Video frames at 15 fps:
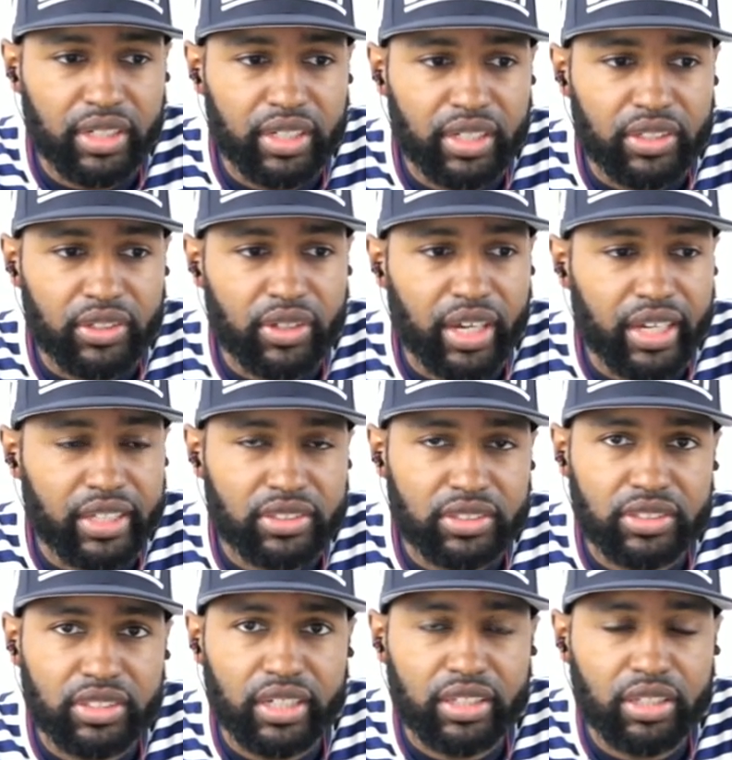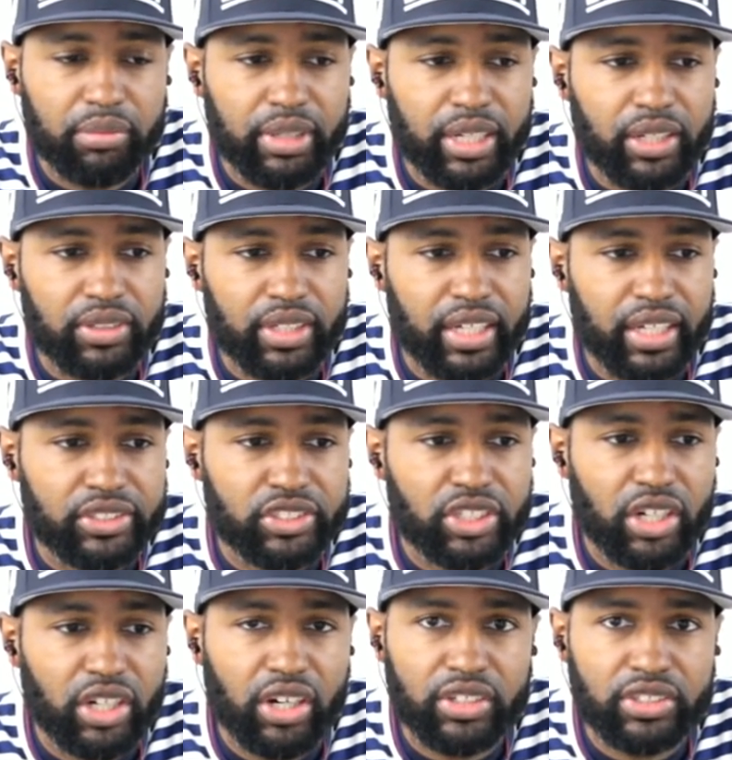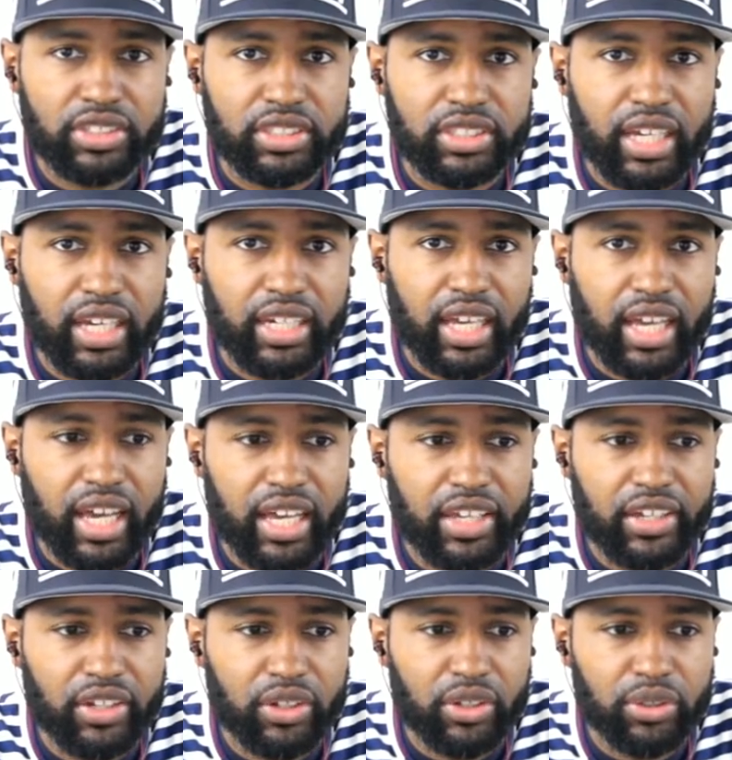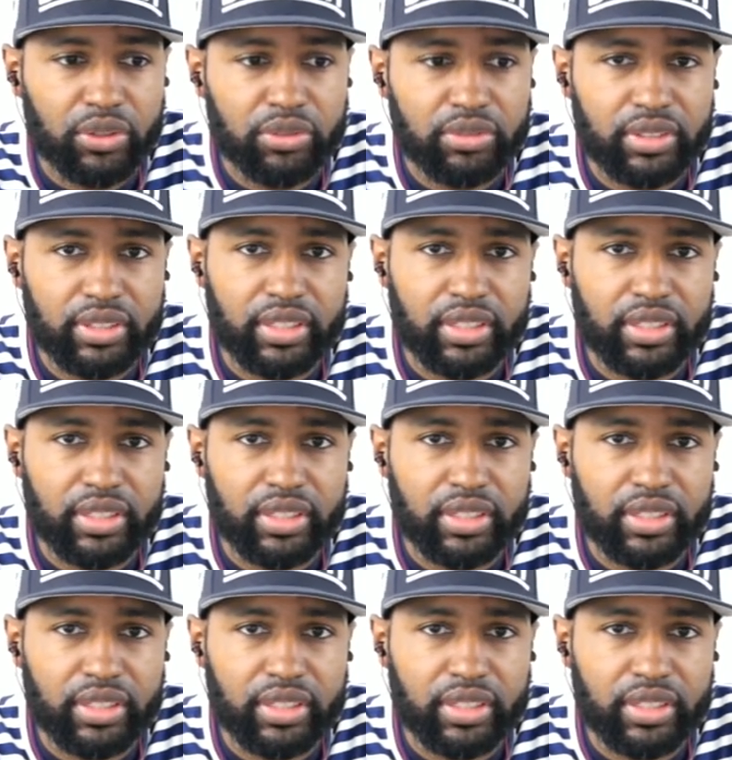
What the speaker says: You guys can check them out at charg.io.